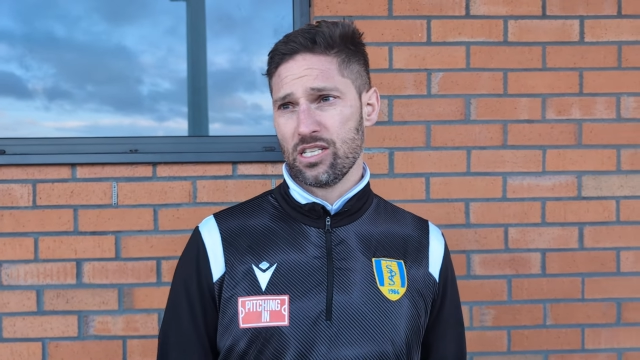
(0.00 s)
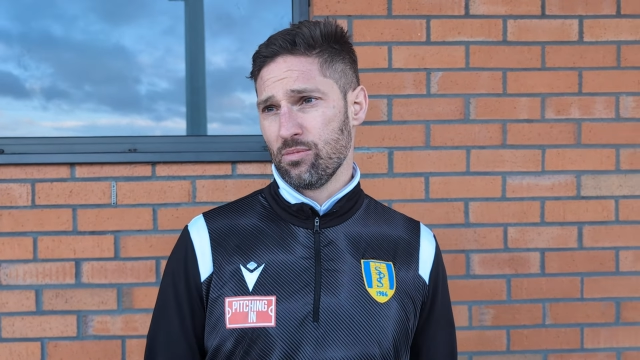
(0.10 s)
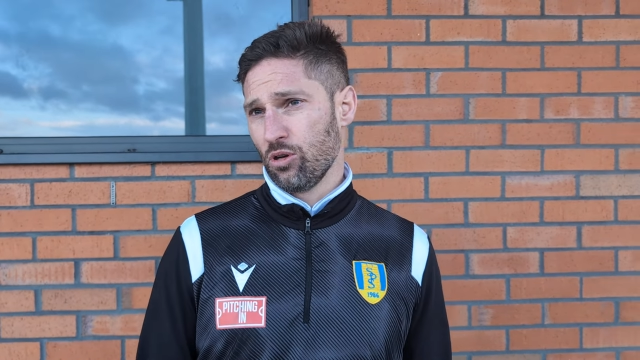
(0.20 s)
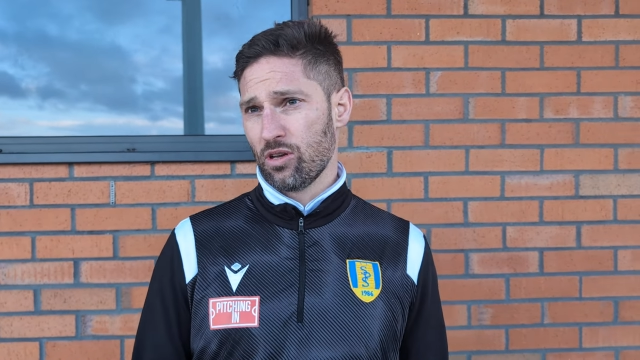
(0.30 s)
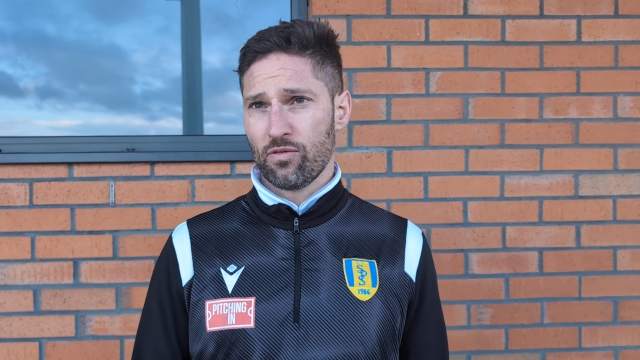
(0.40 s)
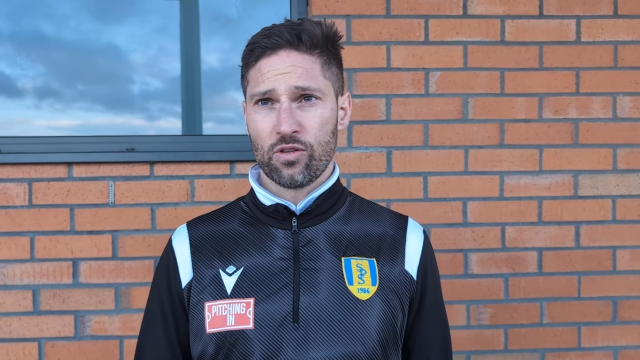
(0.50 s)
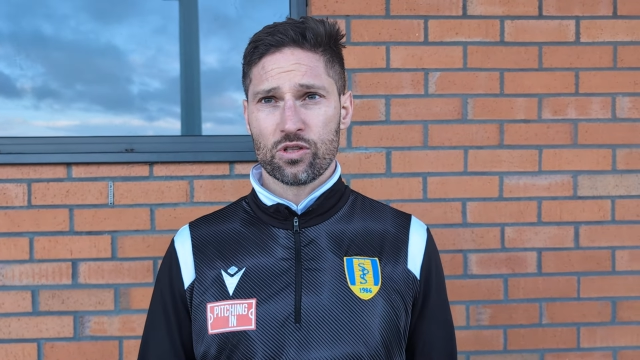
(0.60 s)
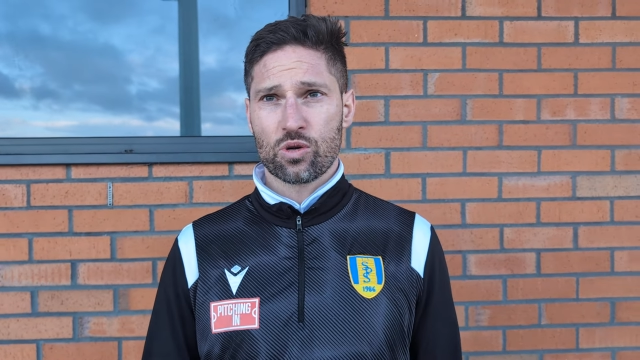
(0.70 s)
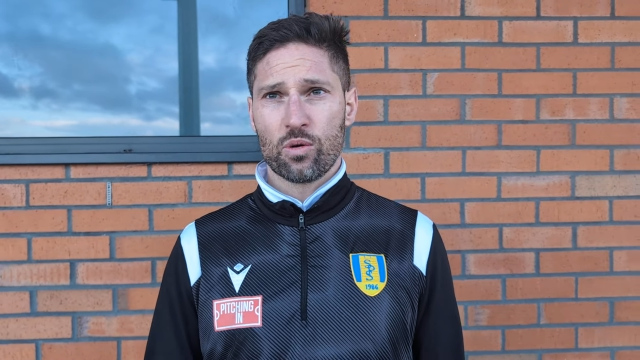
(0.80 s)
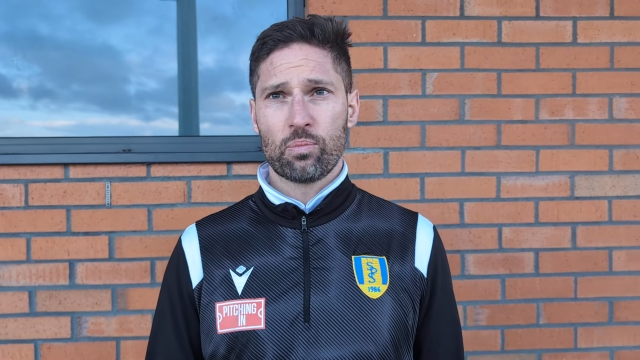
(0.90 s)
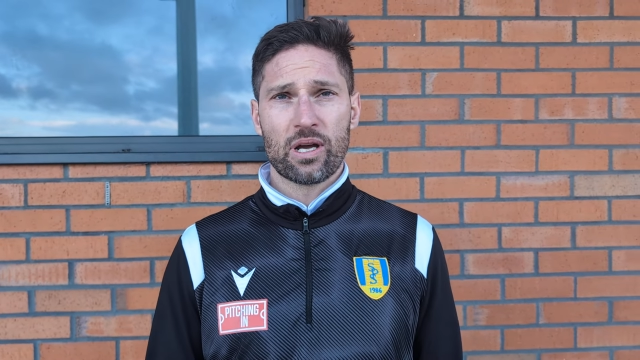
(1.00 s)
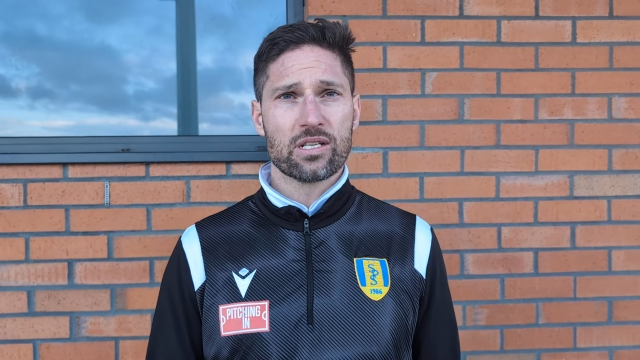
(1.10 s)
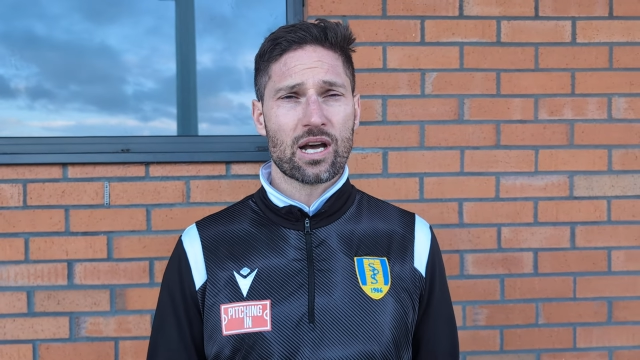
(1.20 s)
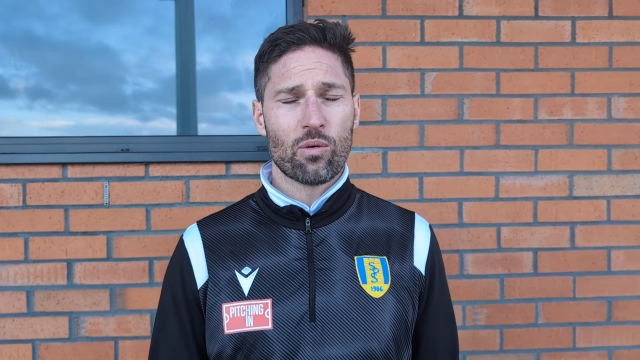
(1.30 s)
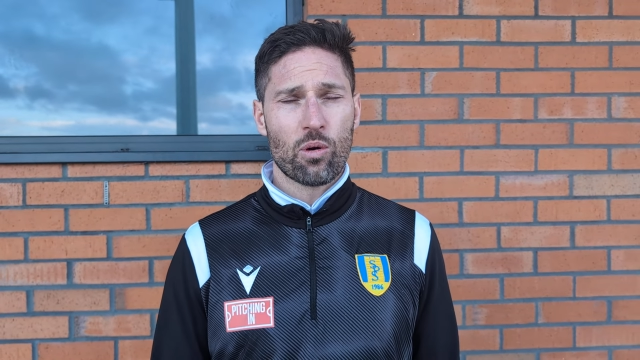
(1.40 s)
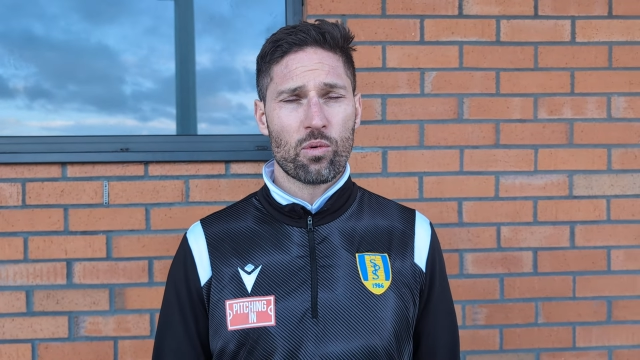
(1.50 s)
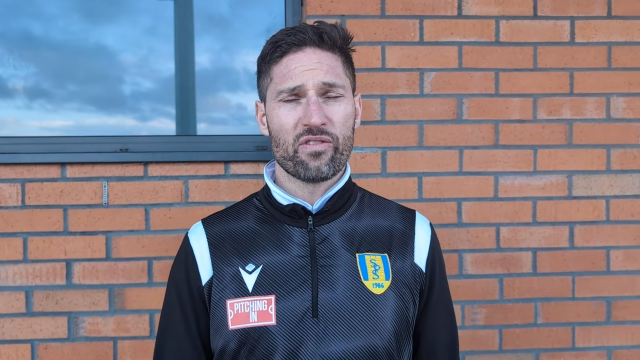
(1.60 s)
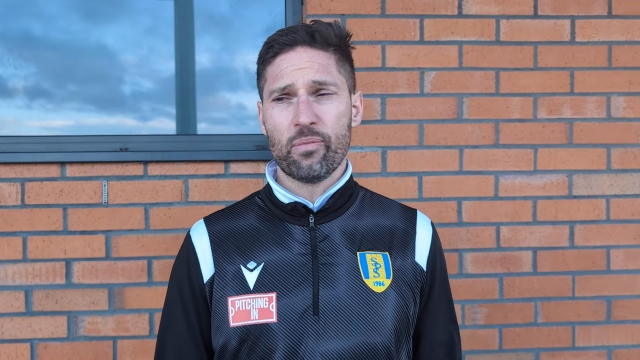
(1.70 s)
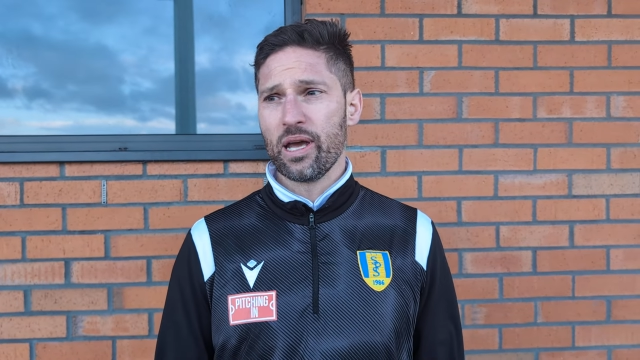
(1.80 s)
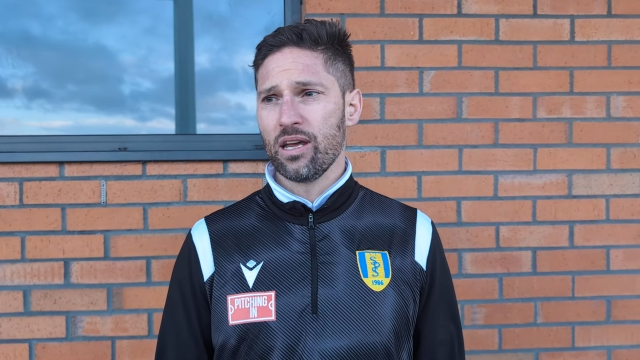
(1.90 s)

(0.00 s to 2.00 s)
I'm looking for the squad players that I want with me.